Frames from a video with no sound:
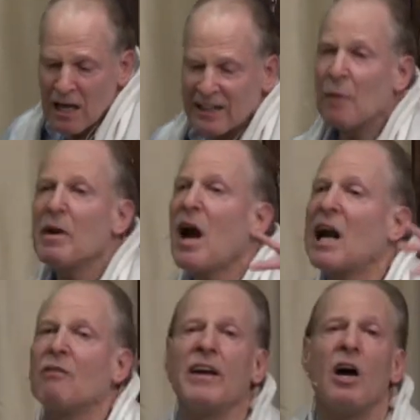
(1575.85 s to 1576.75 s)
That'd be kind
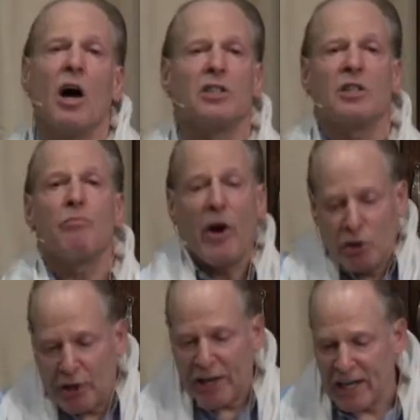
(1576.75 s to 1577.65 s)
of like uh, some
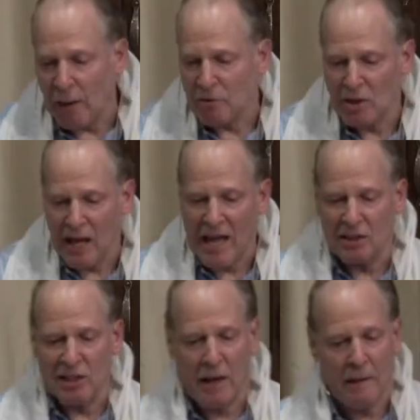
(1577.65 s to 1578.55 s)
preacher getting up today and
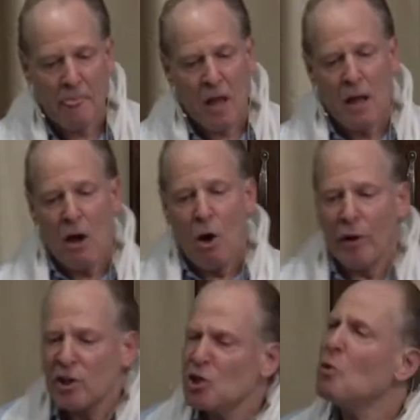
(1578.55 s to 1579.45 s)
saying, Well, Yeshua